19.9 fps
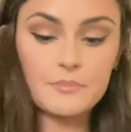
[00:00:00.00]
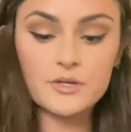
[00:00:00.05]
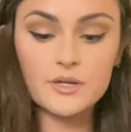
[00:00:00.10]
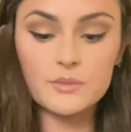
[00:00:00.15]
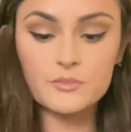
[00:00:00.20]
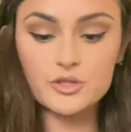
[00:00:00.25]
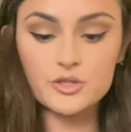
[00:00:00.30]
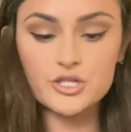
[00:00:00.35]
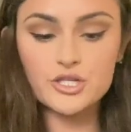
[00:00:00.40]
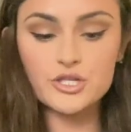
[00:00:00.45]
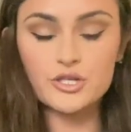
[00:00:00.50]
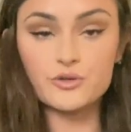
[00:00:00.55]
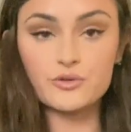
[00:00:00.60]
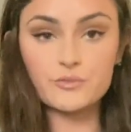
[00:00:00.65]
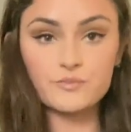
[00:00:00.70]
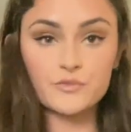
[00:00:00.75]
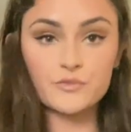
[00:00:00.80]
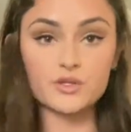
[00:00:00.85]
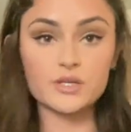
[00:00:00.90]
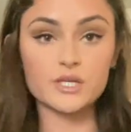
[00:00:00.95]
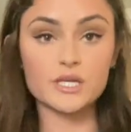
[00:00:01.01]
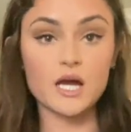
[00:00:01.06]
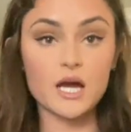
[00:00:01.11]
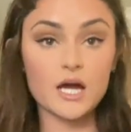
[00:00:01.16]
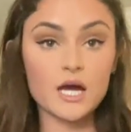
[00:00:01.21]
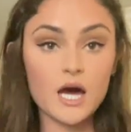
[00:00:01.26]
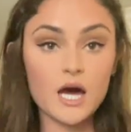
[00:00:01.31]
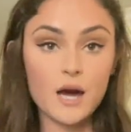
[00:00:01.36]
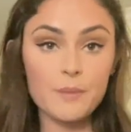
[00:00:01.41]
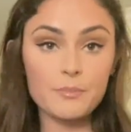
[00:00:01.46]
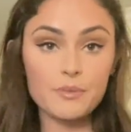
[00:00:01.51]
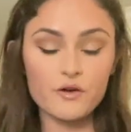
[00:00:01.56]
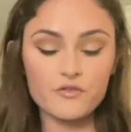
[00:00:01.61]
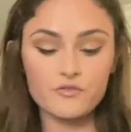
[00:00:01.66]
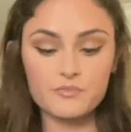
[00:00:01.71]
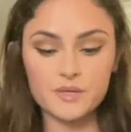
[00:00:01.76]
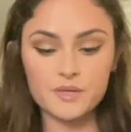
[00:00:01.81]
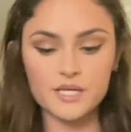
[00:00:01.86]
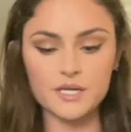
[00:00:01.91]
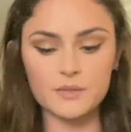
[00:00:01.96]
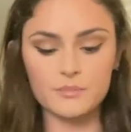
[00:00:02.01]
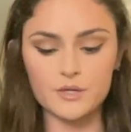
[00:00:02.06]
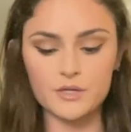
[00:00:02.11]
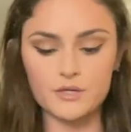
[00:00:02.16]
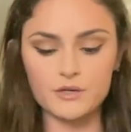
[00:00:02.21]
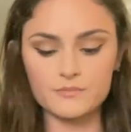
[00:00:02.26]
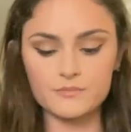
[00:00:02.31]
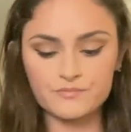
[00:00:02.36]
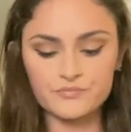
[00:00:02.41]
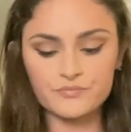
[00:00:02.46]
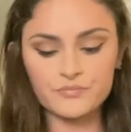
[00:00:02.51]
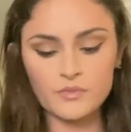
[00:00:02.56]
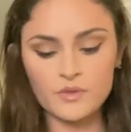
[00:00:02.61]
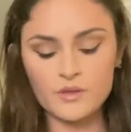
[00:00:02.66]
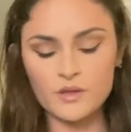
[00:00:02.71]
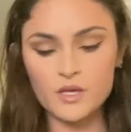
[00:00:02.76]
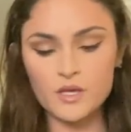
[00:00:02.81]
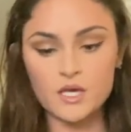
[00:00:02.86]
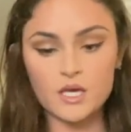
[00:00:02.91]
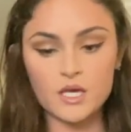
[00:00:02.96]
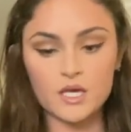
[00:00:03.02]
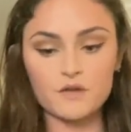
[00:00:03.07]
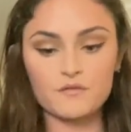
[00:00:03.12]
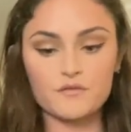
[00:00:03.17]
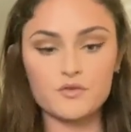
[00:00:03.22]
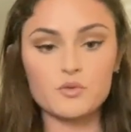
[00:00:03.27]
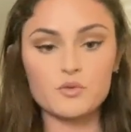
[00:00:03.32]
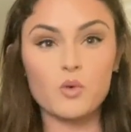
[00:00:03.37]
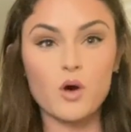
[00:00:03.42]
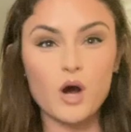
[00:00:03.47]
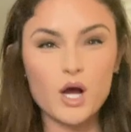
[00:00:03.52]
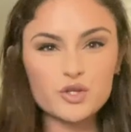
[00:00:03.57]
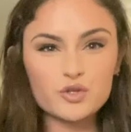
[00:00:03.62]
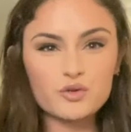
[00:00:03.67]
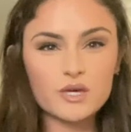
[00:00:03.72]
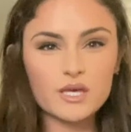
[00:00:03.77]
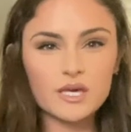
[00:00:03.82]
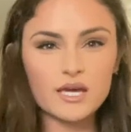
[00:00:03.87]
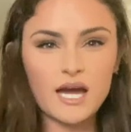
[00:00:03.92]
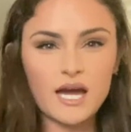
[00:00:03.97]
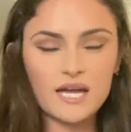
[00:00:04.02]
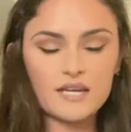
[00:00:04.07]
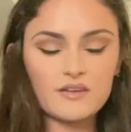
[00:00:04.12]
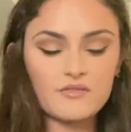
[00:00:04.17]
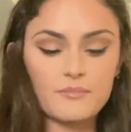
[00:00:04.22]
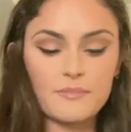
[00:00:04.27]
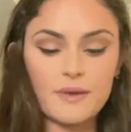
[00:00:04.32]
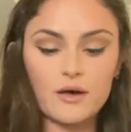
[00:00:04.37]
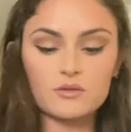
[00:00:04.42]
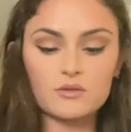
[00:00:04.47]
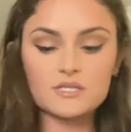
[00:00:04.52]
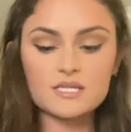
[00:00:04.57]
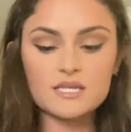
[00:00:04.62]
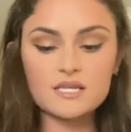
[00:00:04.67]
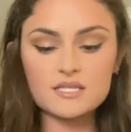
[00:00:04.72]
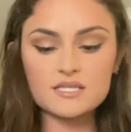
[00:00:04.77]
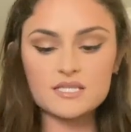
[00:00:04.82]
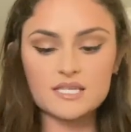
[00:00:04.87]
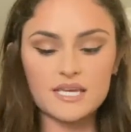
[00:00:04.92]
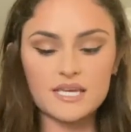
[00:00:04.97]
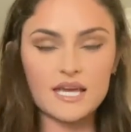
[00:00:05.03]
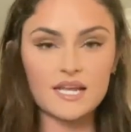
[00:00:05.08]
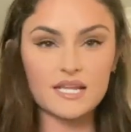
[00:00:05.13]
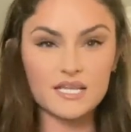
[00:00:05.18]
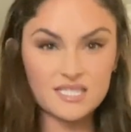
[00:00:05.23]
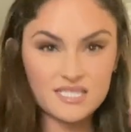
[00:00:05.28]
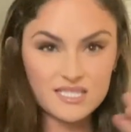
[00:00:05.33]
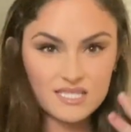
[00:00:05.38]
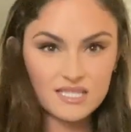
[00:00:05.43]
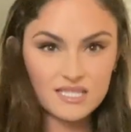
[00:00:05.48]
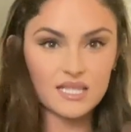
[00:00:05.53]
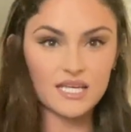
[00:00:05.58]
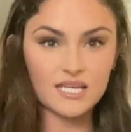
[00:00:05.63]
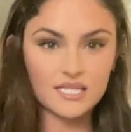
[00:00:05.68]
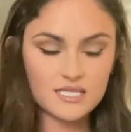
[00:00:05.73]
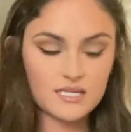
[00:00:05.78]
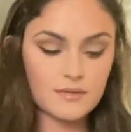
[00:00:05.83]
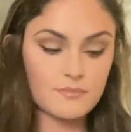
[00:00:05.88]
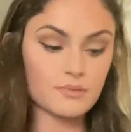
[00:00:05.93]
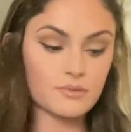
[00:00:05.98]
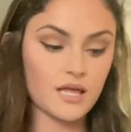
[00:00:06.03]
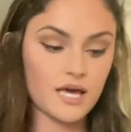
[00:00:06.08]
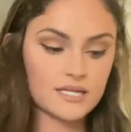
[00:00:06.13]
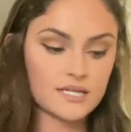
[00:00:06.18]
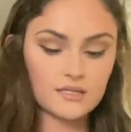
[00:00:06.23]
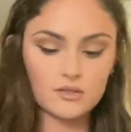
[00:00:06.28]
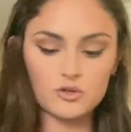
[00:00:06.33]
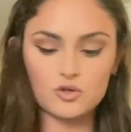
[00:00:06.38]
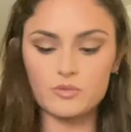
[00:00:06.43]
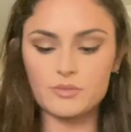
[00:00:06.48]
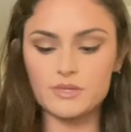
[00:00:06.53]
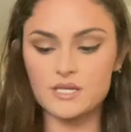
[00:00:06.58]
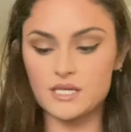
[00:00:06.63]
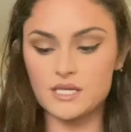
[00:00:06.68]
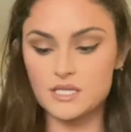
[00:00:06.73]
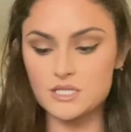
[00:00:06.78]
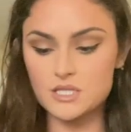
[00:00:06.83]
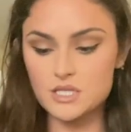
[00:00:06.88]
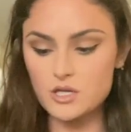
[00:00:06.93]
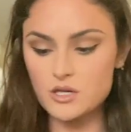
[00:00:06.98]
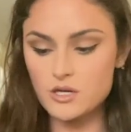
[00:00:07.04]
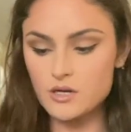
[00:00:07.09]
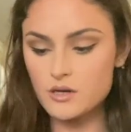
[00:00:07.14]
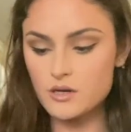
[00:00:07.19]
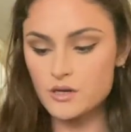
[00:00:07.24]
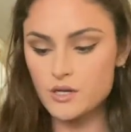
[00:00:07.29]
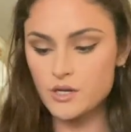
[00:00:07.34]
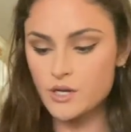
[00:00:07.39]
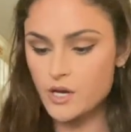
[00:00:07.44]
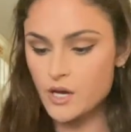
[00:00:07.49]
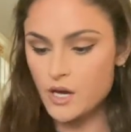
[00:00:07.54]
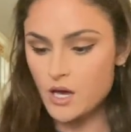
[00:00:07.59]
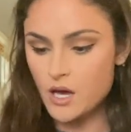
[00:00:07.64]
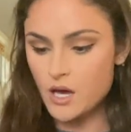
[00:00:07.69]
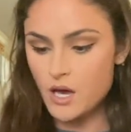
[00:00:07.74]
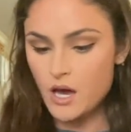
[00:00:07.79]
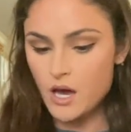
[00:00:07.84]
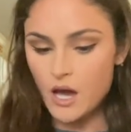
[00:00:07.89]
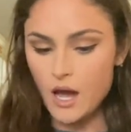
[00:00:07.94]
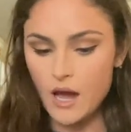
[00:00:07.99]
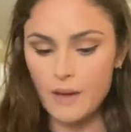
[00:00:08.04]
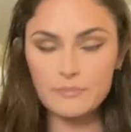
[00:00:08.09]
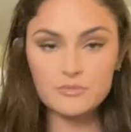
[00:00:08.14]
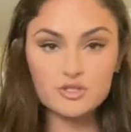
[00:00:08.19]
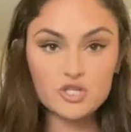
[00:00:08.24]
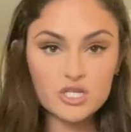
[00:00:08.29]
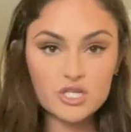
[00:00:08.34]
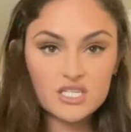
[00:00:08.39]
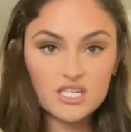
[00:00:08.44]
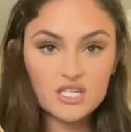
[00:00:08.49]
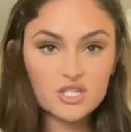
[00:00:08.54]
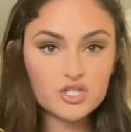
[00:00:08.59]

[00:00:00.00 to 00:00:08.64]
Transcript: number 2, you need a cup of peanut butter. If you want, you can kind of melt it to get it like to blend a little bit easier. I'm just gonna